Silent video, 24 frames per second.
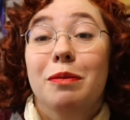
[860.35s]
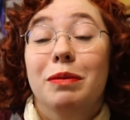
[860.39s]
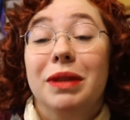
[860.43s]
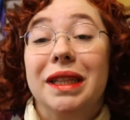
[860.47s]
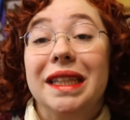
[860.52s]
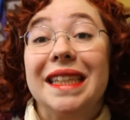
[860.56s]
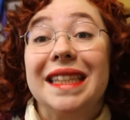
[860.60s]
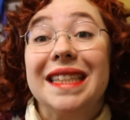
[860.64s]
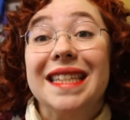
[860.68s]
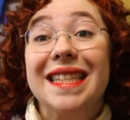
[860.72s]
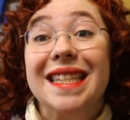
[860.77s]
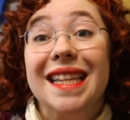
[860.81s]

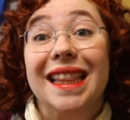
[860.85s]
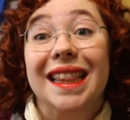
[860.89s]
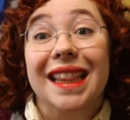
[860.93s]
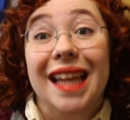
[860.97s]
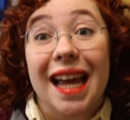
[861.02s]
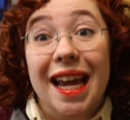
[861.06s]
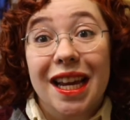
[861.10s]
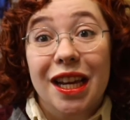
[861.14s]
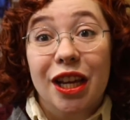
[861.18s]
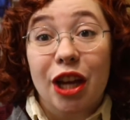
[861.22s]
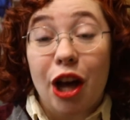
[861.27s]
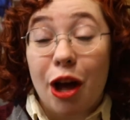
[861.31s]
Please
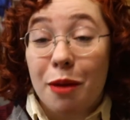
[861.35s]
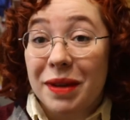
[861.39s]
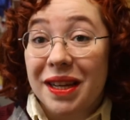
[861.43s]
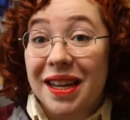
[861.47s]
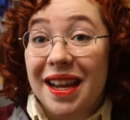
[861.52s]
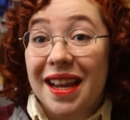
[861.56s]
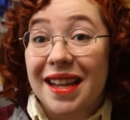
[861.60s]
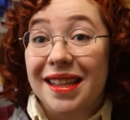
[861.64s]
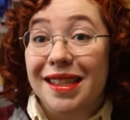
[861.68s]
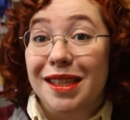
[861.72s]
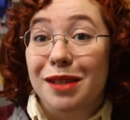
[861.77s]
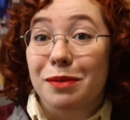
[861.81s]
like, comment,
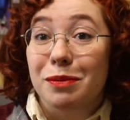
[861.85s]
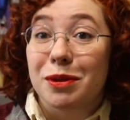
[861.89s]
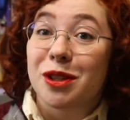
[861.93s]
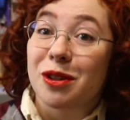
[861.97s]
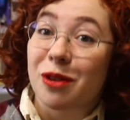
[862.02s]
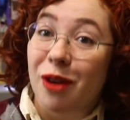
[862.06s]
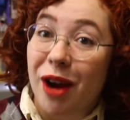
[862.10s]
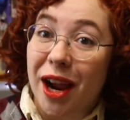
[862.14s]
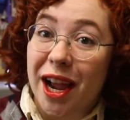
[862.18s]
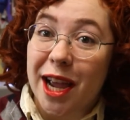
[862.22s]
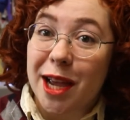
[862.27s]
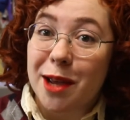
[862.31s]
and
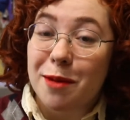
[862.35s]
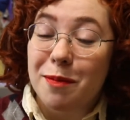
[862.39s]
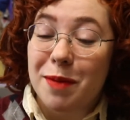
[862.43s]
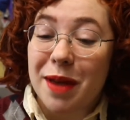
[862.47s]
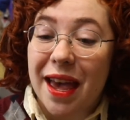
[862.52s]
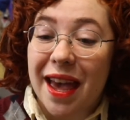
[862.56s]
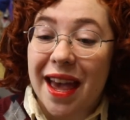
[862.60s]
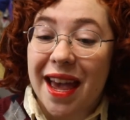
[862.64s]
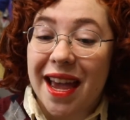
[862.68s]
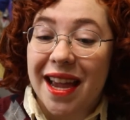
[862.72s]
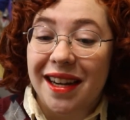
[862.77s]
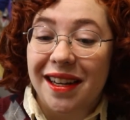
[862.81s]
subscribe,
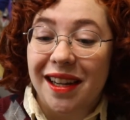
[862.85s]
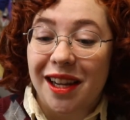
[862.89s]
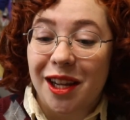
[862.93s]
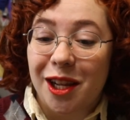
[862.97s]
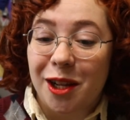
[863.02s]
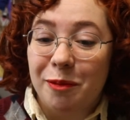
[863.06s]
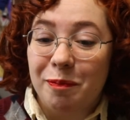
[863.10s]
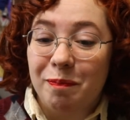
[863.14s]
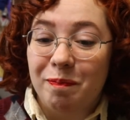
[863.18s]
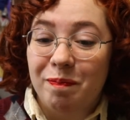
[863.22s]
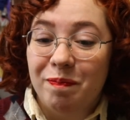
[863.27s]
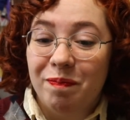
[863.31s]

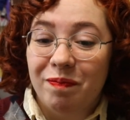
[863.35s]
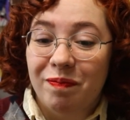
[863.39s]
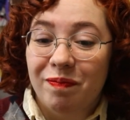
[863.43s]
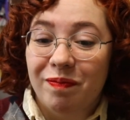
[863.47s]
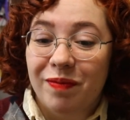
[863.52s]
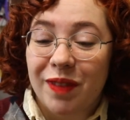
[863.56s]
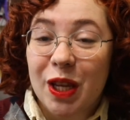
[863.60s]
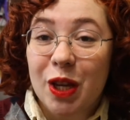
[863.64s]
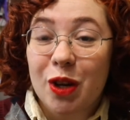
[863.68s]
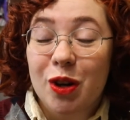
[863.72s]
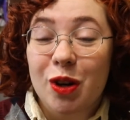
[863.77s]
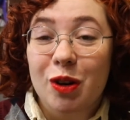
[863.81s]
and
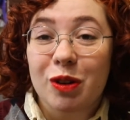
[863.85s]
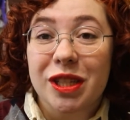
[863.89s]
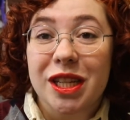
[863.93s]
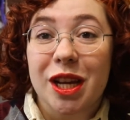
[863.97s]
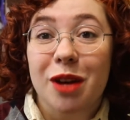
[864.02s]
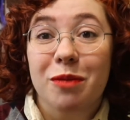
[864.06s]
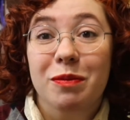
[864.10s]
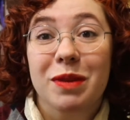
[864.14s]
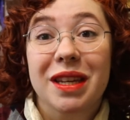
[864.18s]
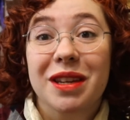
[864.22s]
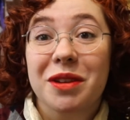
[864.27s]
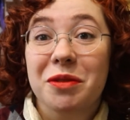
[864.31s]
you know,
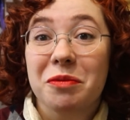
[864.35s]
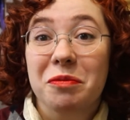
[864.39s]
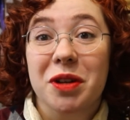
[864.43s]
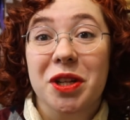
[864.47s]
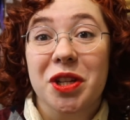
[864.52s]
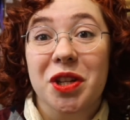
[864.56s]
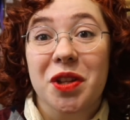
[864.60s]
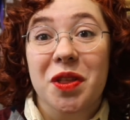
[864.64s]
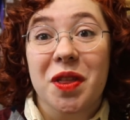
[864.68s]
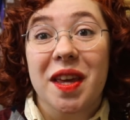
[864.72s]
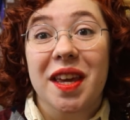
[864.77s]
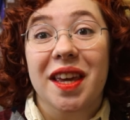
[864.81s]
tell me
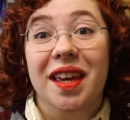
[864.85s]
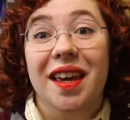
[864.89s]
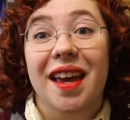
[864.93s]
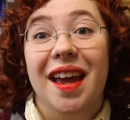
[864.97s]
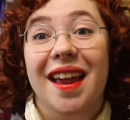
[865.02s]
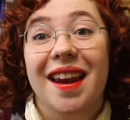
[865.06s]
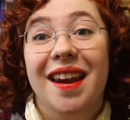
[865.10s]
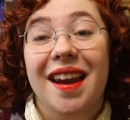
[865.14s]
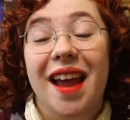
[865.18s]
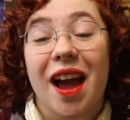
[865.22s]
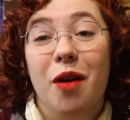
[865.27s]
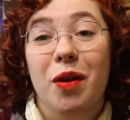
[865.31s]
what you think
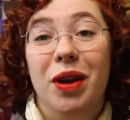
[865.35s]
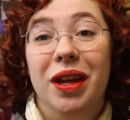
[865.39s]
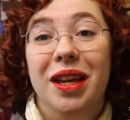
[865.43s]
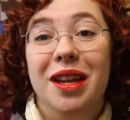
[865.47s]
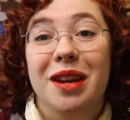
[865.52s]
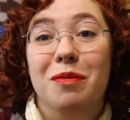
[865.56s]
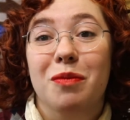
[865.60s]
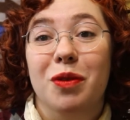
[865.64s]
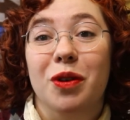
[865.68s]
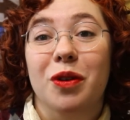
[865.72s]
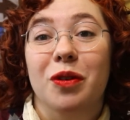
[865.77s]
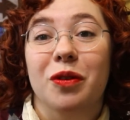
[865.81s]
and how I
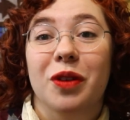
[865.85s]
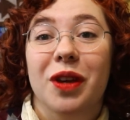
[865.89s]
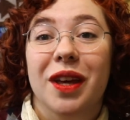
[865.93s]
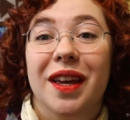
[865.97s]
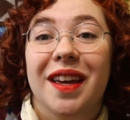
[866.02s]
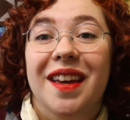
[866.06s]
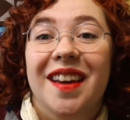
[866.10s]
can improve.